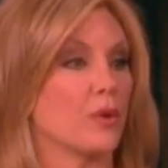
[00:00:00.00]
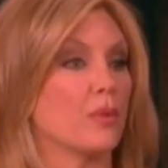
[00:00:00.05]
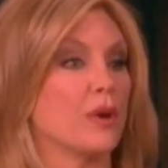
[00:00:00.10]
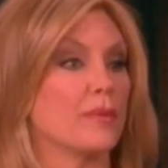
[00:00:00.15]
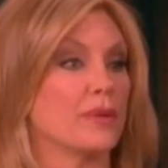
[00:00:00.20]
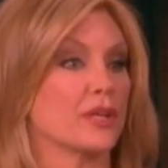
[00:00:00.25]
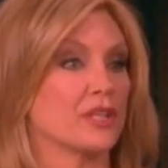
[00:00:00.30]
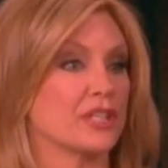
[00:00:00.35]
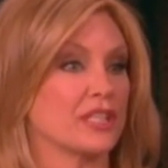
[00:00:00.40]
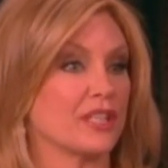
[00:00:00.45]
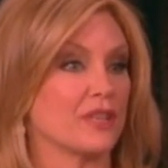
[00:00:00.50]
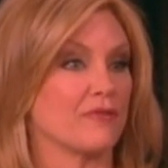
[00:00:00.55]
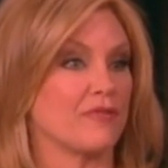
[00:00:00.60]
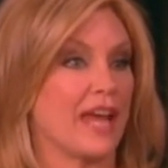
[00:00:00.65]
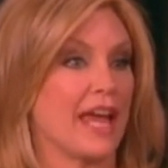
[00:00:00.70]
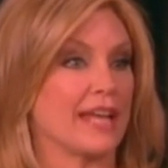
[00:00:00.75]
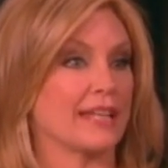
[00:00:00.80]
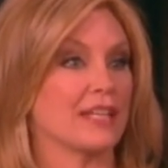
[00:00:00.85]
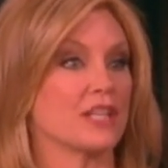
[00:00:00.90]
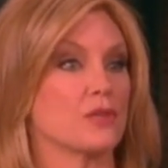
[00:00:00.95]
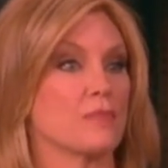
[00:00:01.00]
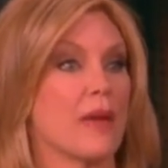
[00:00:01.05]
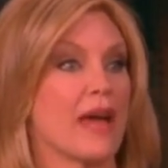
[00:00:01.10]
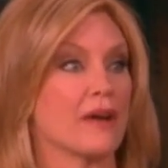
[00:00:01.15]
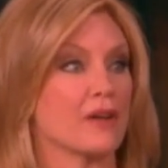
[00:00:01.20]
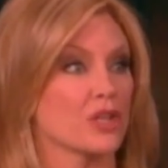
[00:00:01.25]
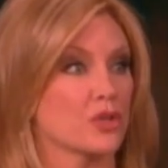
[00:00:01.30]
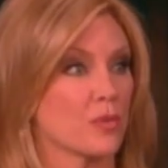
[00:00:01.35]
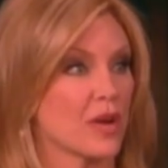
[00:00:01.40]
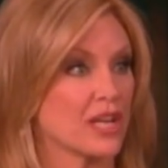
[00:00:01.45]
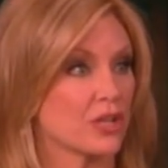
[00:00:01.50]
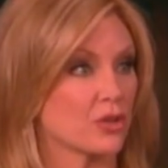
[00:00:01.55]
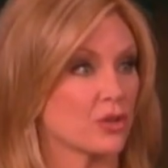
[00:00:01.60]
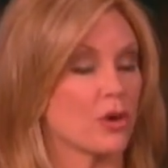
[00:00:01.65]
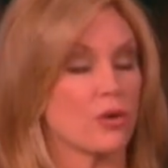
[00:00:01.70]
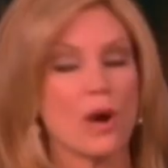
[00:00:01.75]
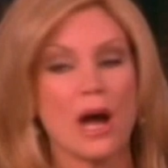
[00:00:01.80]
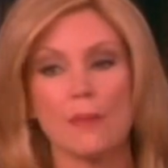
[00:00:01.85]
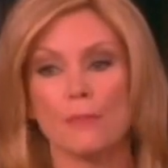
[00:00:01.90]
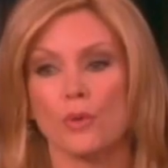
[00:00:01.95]
when women are disadvantaged, marriage rates
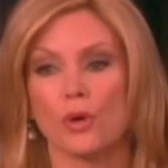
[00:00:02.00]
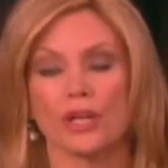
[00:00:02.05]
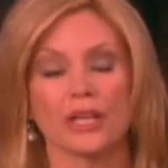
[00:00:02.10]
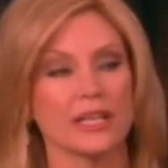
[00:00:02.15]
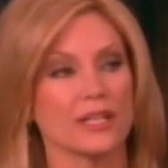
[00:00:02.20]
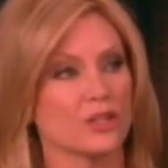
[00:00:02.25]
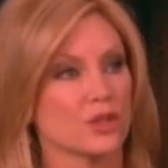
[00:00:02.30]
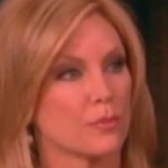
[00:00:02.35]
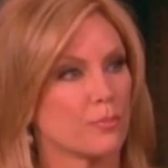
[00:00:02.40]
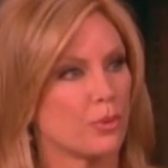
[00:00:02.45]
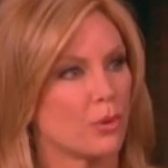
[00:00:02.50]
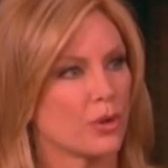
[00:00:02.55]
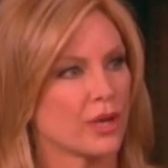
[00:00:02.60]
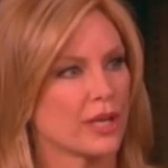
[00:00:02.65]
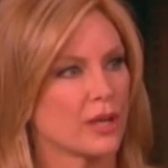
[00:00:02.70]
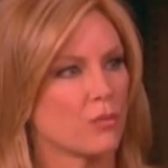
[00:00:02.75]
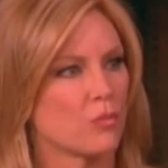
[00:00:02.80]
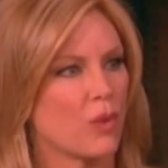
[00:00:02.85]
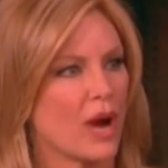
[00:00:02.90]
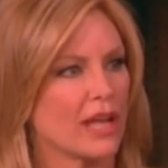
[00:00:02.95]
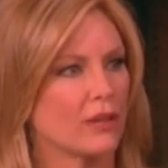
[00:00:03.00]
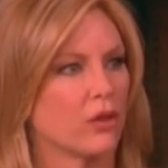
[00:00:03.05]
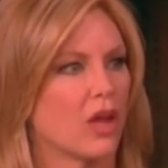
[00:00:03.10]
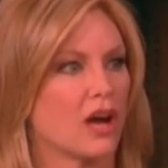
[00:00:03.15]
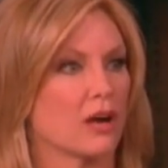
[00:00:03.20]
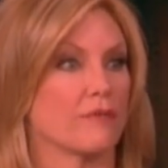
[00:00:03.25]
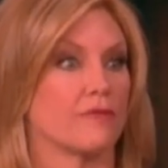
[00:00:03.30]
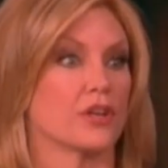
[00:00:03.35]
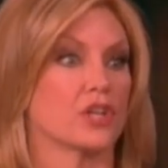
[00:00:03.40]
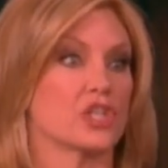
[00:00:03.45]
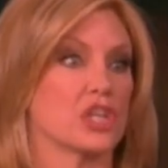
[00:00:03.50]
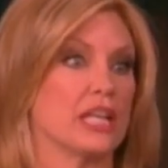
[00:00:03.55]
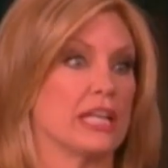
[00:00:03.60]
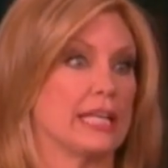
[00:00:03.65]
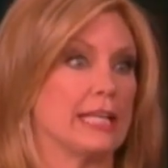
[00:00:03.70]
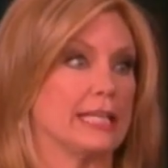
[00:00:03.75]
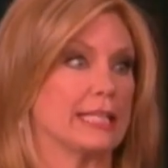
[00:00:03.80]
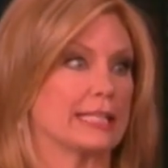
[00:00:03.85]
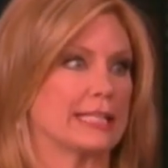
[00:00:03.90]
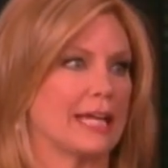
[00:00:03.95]
go up, more kids are born in wedlock,
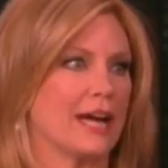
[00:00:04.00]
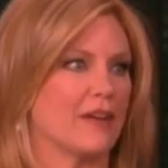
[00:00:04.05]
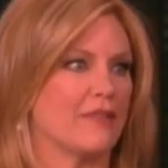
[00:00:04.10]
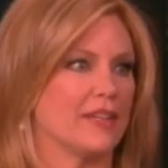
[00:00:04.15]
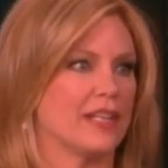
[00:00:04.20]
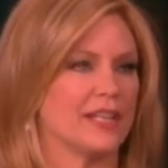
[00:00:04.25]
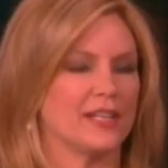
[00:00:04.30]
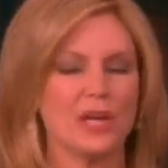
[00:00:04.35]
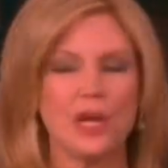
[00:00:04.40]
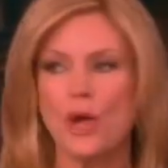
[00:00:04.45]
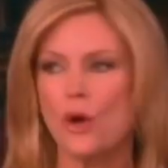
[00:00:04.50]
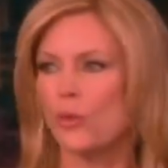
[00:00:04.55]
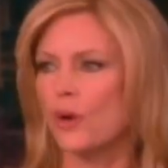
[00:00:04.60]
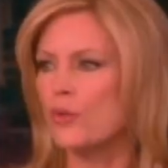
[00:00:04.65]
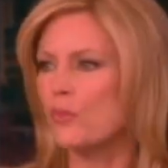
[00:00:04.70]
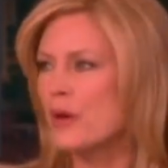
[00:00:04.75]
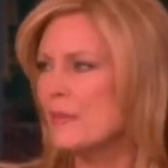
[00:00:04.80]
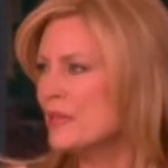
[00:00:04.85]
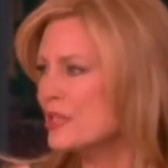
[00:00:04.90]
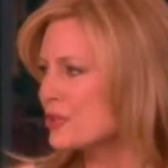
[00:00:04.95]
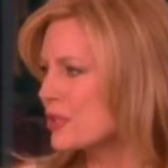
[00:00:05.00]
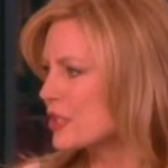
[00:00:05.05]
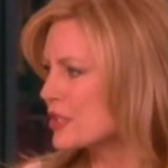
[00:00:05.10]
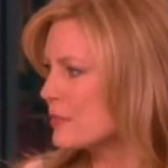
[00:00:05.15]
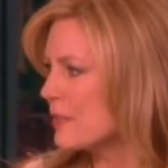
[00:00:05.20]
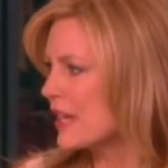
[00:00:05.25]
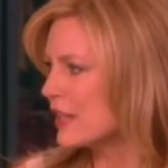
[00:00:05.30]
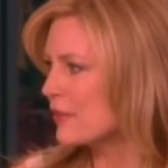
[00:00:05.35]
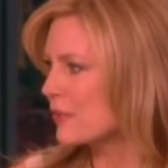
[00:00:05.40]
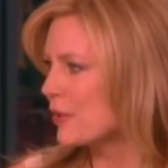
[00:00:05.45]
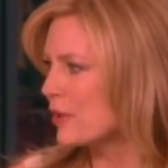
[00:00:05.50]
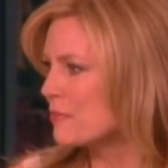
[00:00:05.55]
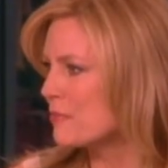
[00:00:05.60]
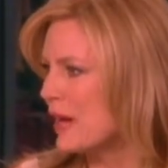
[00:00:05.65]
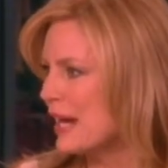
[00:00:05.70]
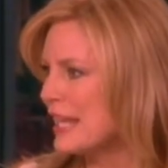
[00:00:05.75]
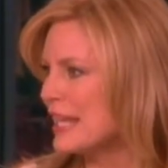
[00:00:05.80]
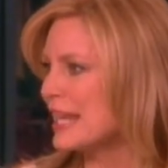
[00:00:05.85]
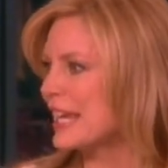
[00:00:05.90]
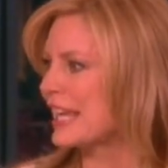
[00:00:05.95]
virginity is coveted. When women start to make their own
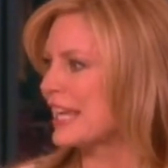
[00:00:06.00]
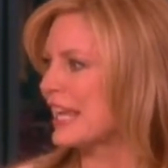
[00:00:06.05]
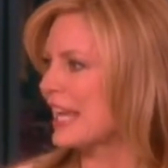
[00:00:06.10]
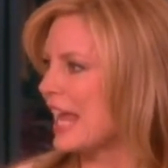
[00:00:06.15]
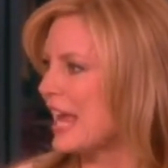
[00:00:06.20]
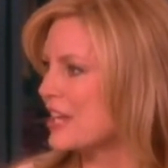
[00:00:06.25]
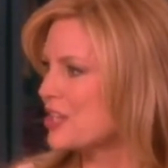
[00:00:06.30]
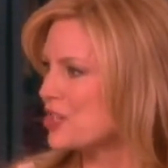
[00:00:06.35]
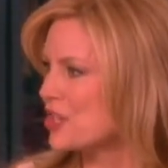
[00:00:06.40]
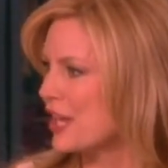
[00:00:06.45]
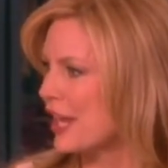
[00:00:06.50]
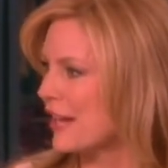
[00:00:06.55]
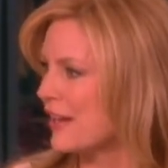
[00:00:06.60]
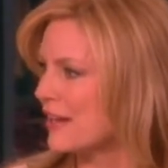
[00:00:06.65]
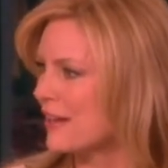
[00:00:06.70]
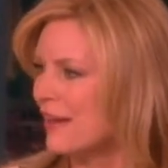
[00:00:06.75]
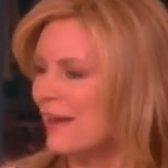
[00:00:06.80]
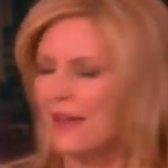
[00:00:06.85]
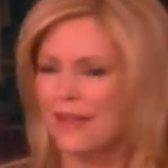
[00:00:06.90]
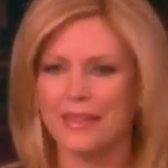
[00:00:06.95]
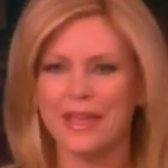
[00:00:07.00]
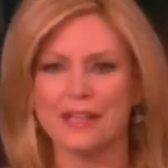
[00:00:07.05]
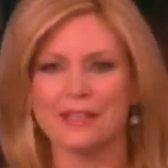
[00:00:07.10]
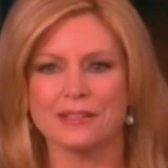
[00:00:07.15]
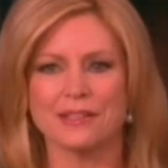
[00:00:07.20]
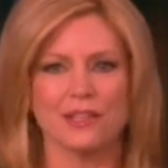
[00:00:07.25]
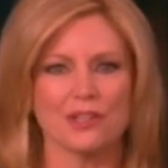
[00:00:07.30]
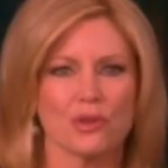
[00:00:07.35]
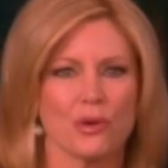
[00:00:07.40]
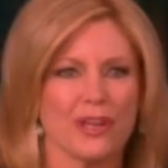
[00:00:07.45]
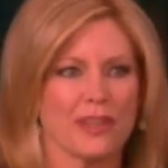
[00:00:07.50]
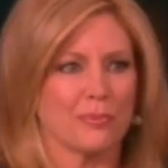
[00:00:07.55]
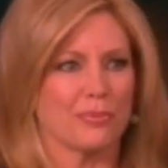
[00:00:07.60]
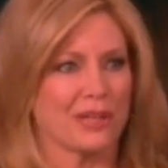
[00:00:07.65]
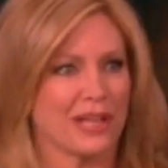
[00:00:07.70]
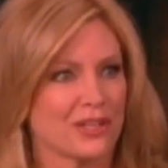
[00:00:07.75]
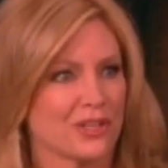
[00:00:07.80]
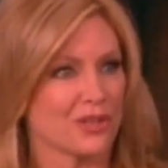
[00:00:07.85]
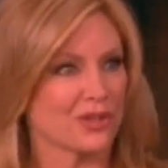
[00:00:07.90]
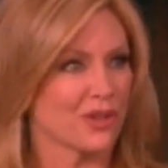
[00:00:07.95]
money and get educated, they just enjoy the
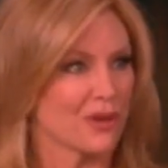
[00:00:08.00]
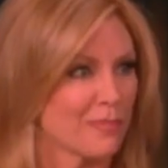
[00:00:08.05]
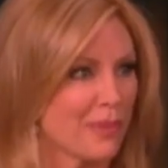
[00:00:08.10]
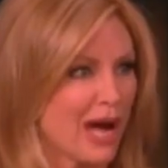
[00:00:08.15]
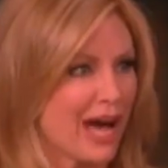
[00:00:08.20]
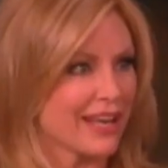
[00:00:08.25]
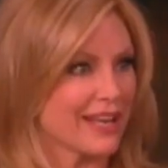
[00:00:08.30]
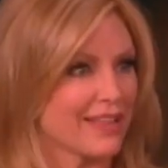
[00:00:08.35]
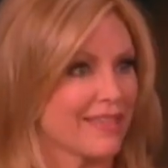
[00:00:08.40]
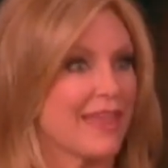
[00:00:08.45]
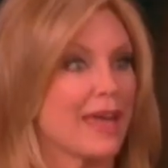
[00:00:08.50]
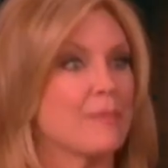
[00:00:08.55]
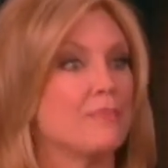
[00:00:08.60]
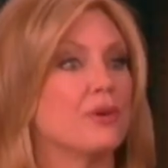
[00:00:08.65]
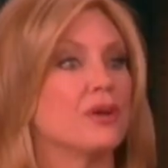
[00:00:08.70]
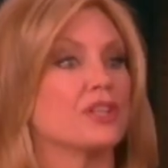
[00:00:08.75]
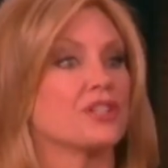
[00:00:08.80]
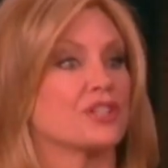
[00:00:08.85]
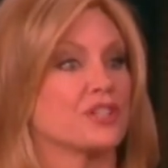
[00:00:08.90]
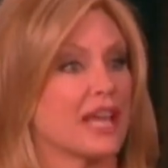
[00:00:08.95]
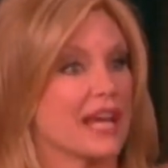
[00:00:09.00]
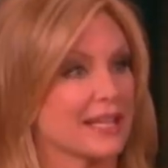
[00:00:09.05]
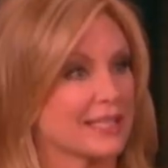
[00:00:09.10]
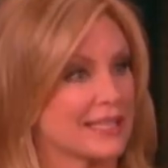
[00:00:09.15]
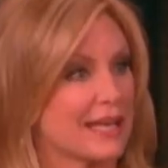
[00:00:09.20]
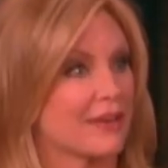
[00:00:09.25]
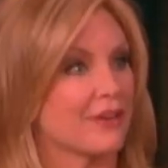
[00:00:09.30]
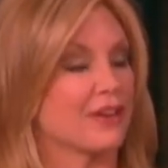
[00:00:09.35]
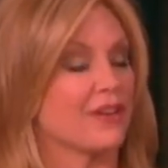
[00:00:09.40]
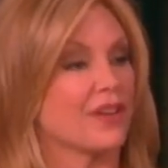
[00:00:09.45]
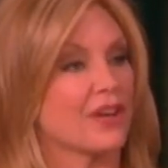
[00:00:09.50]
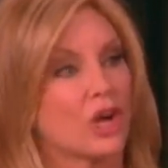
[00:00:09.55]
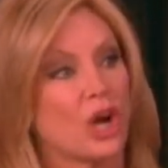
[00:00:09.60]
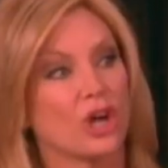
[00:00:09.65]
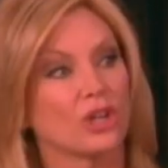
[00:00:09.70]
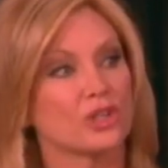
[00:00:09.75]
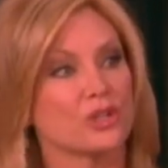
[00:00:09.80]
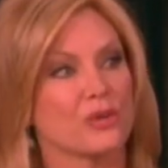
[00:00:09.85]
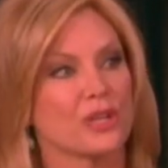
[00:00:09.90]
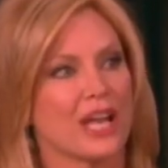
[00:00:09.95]
pleasures of their body. They put sex out in the
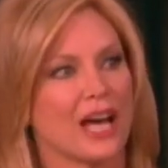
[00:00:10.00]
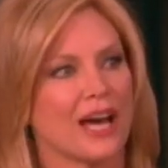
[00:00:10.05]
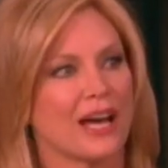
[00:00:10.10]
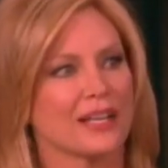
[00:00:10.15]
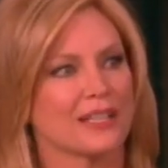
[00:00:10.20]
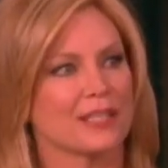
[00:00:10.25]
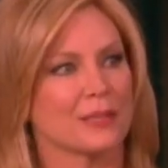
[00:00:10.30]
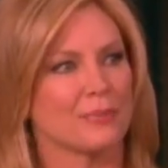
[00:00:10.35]
culture in high